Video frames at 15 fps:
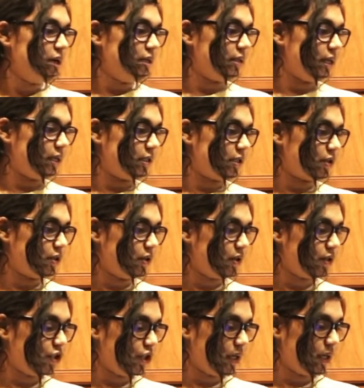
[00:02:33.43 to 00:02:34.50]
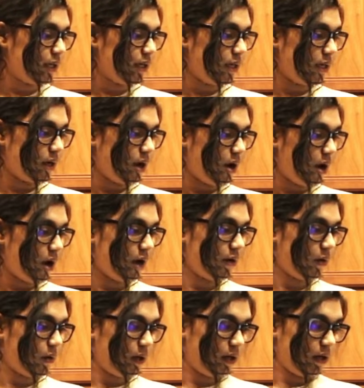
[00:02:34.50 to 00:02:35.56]
It says cook chicken in hot
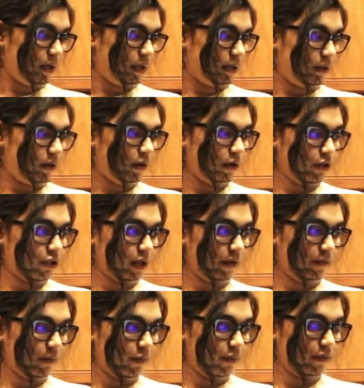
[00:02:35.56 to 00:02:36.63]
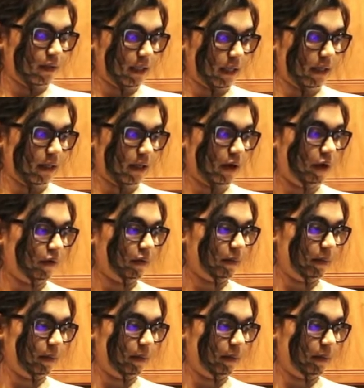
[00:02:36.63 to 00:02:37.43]
oil in a large oven-proof skillet over